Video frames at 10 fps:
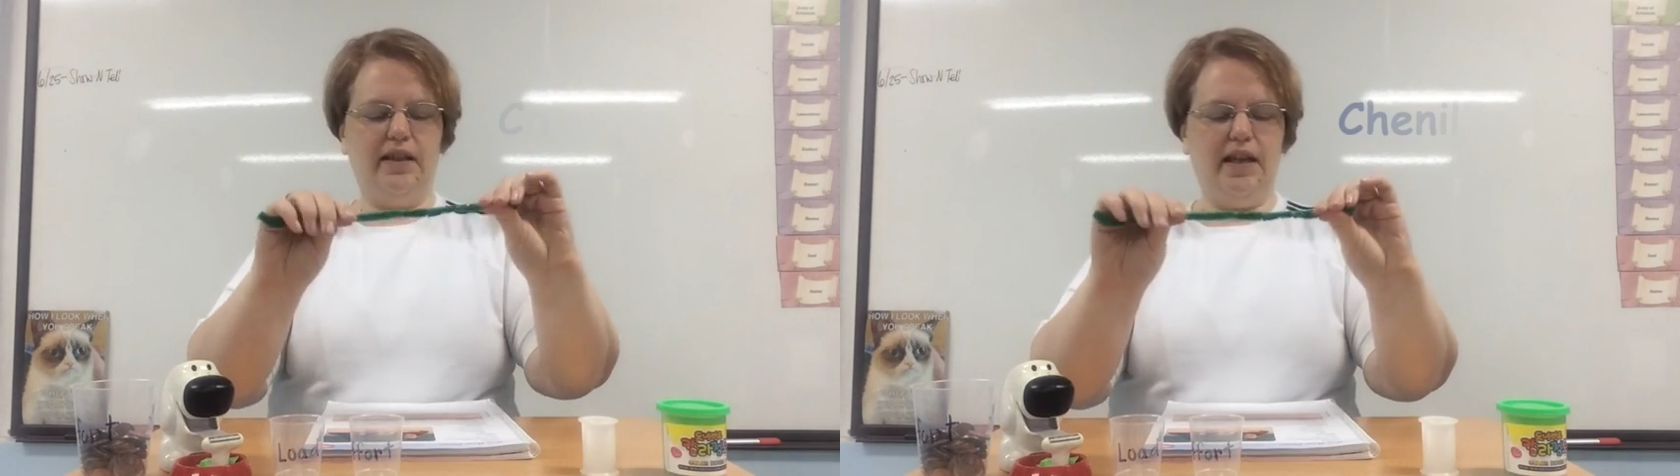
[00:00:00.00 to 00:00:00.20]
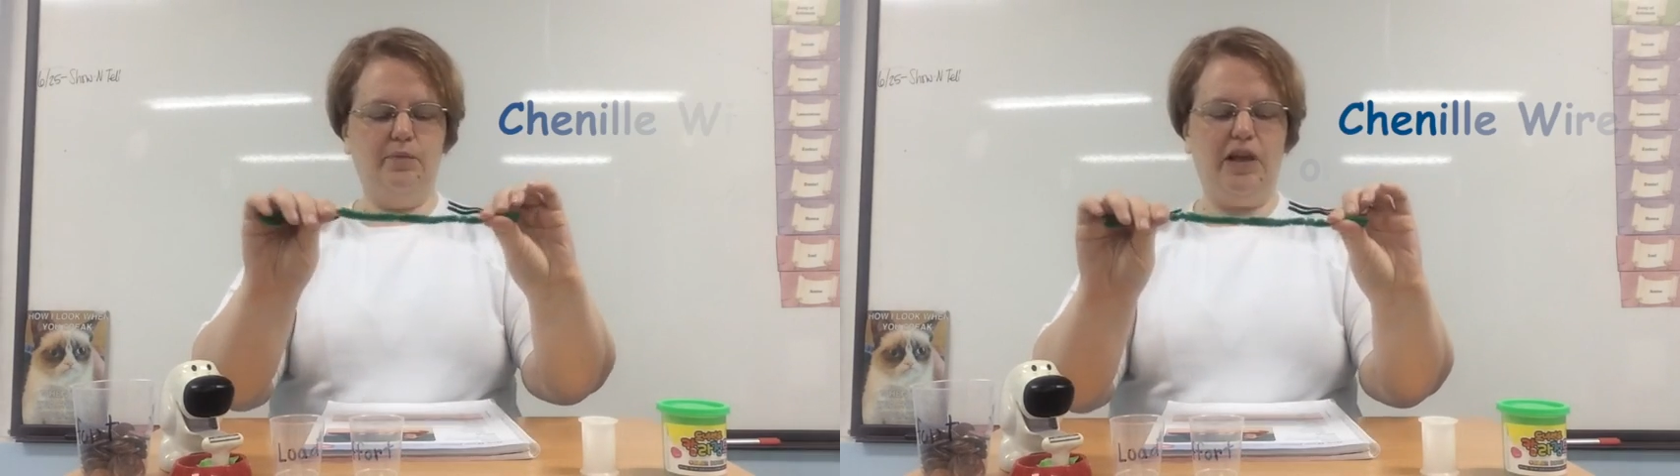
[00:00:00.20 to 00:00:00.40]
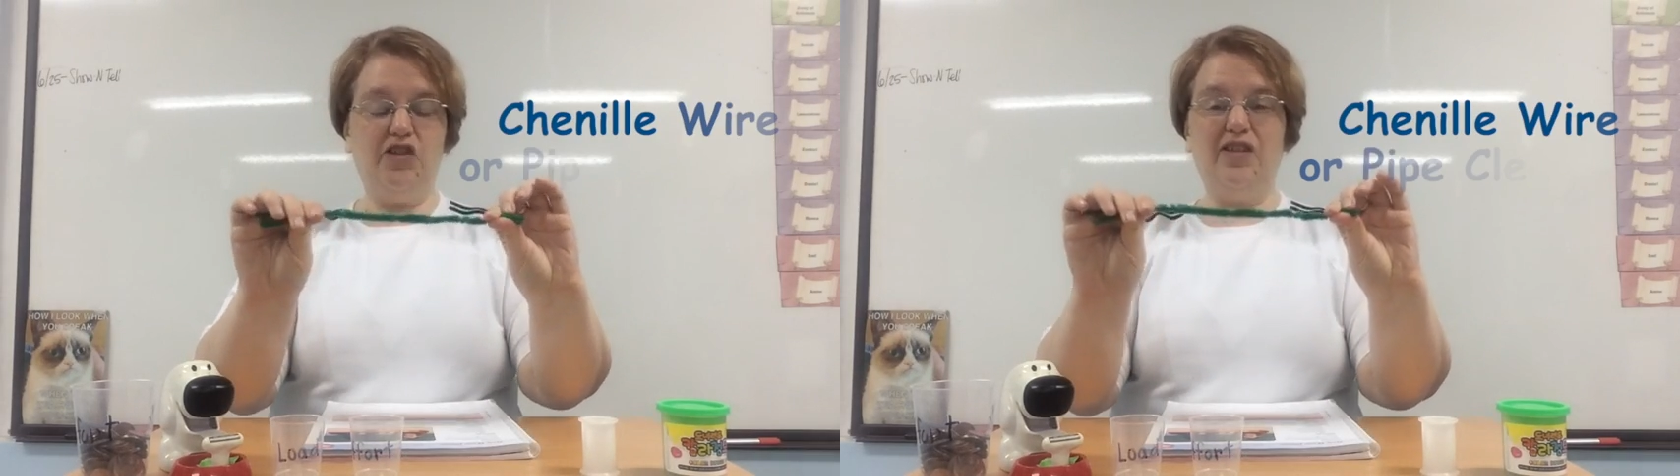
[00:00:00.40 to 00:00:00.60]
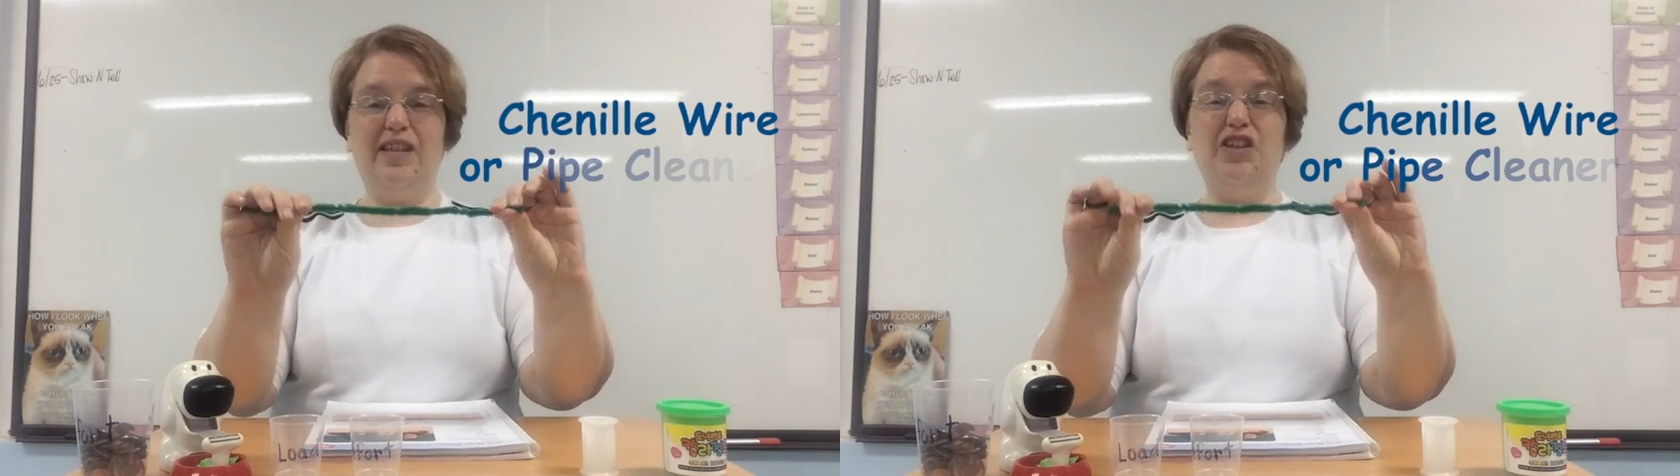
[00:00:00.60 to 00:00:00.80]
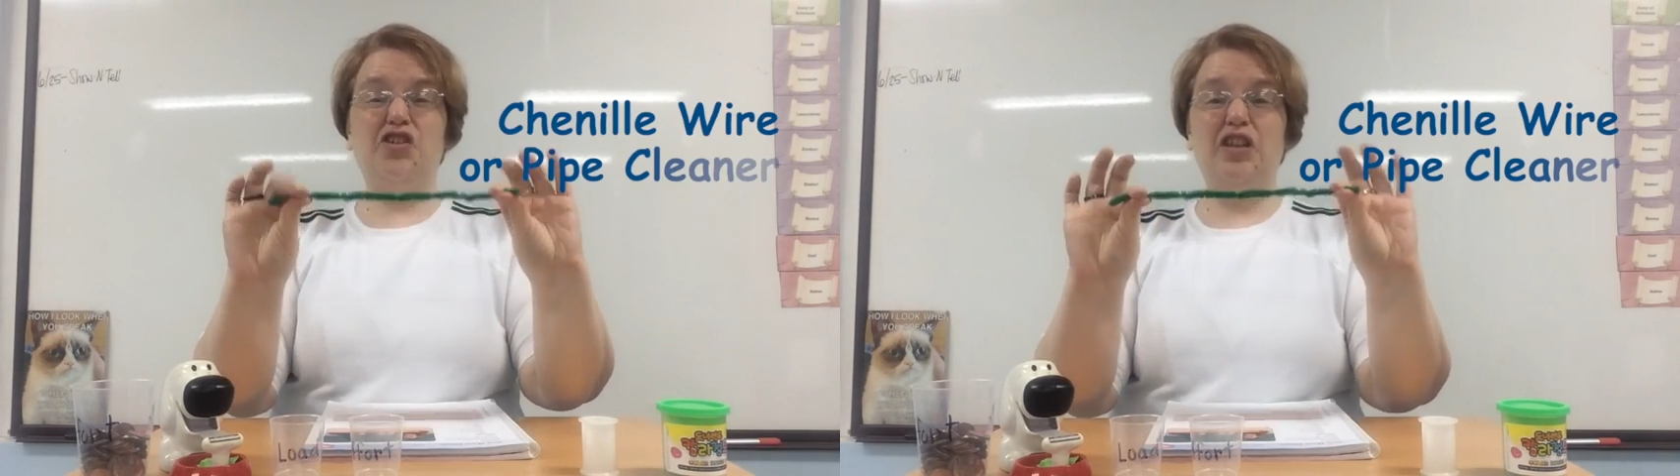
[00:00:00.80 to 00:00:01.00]
it mentions
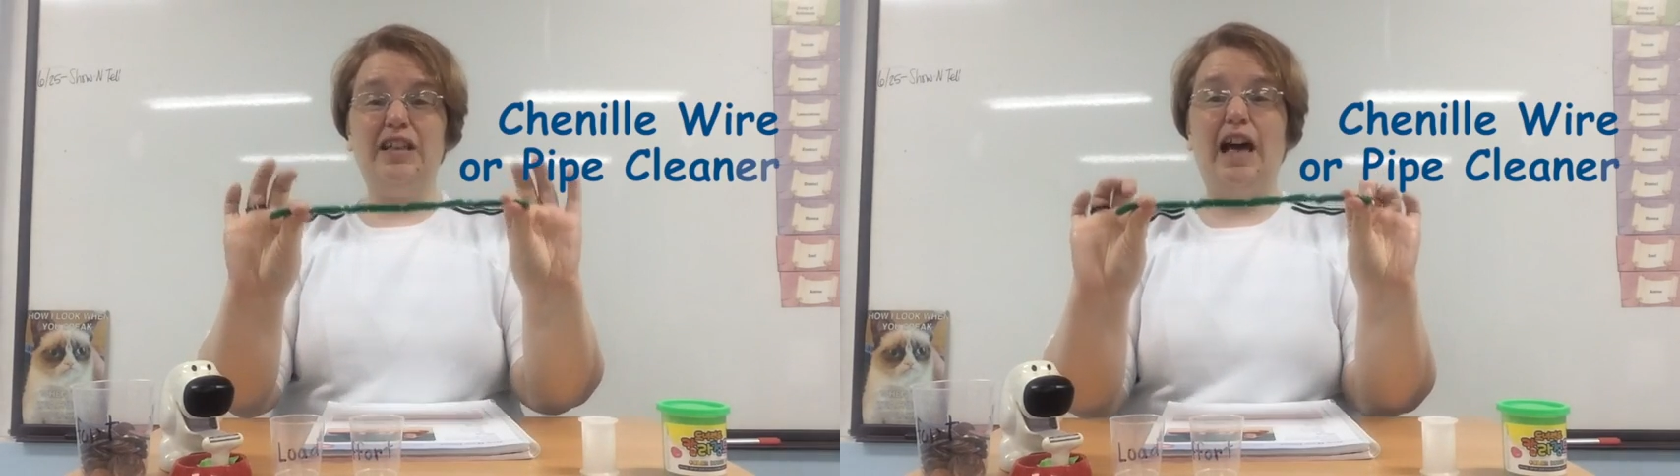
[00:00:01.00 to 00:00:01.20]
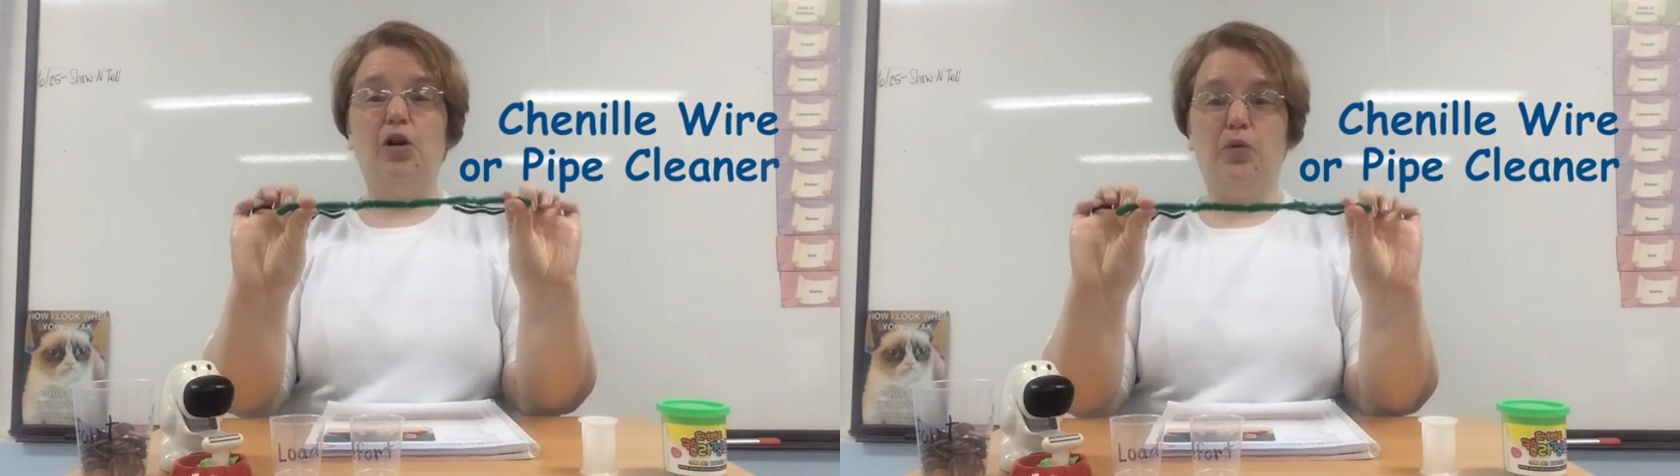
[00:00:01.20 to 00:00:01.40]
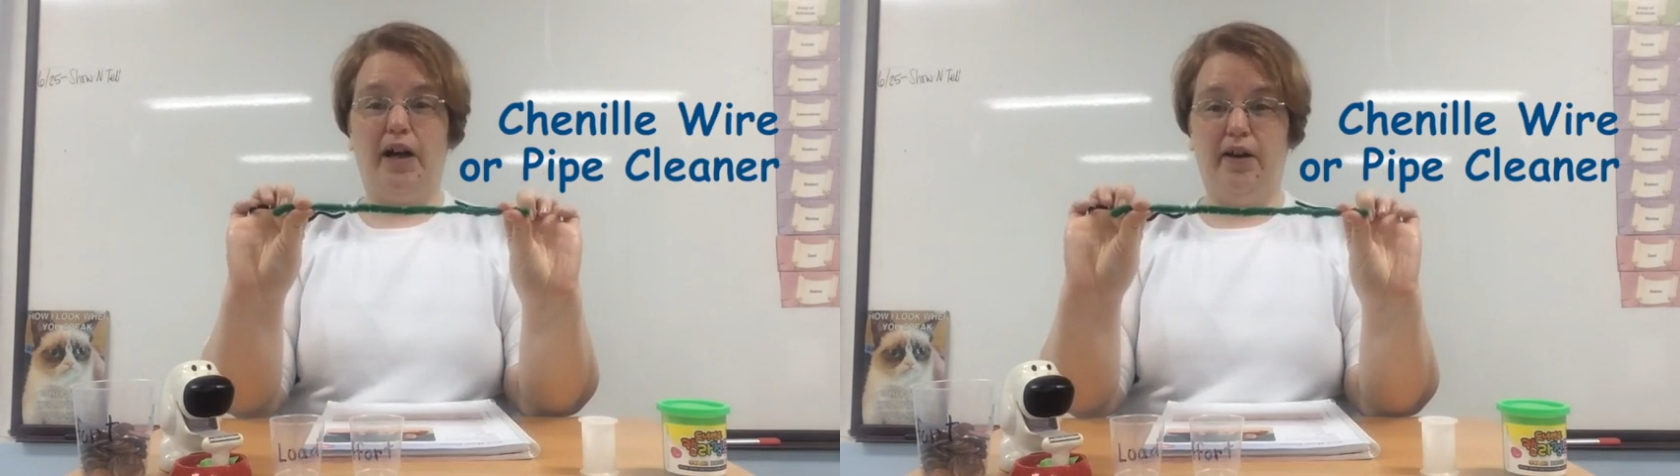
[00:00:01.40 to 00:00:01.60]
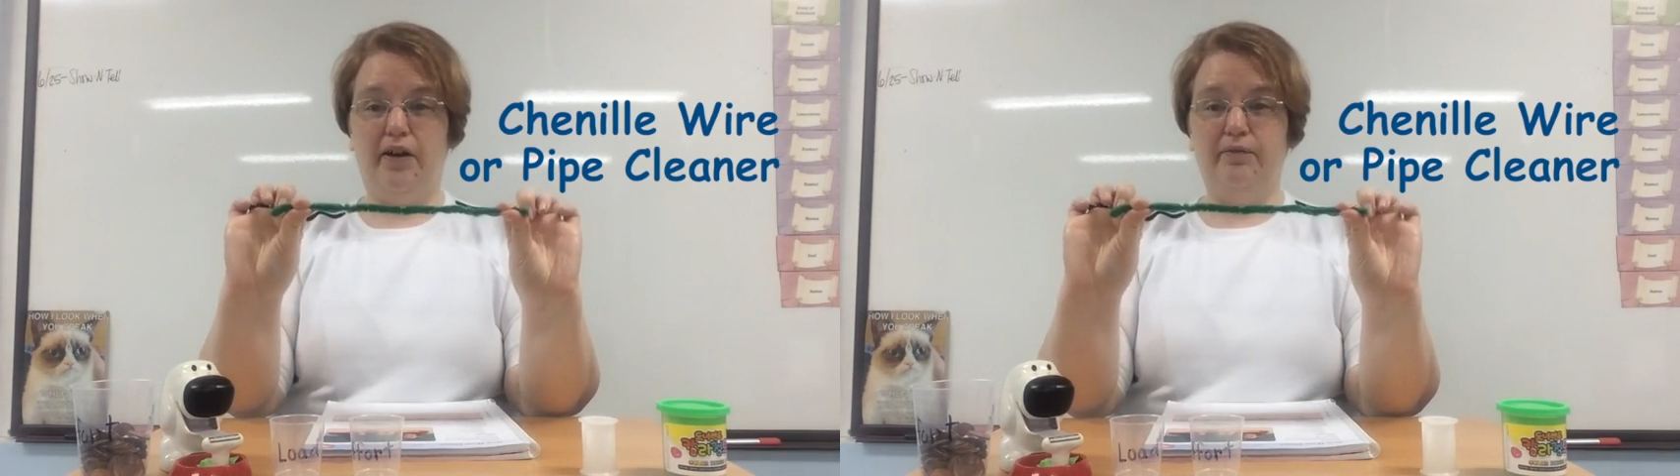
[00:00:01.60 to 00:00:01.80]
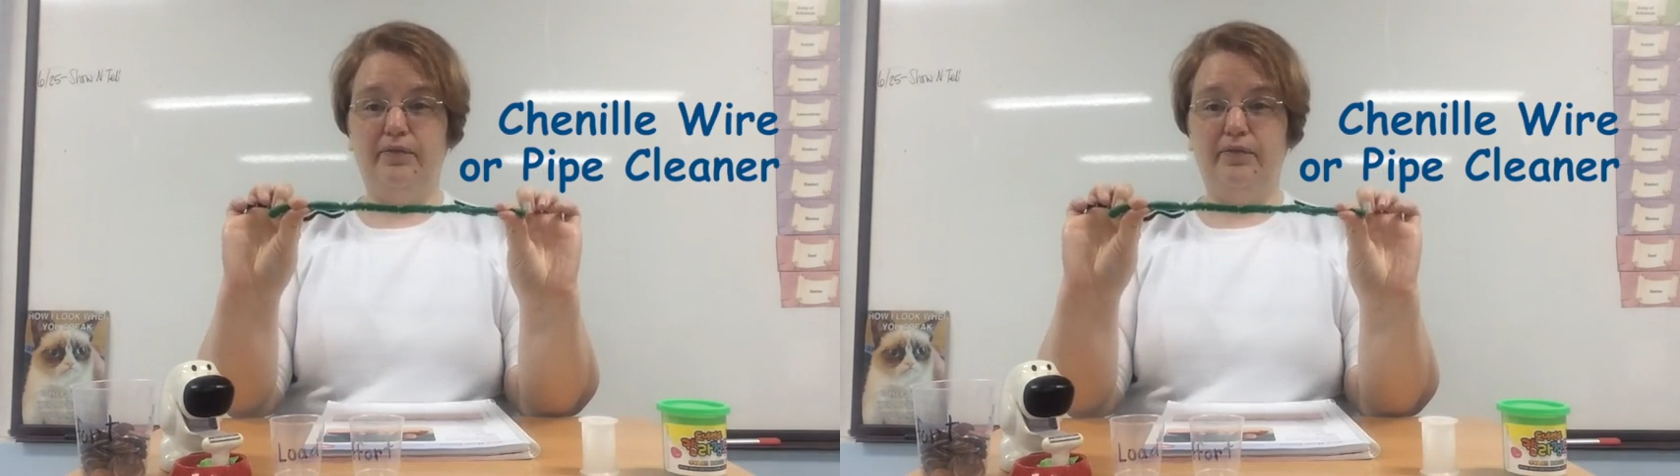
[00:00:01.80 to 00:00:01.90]
a Chanel wire.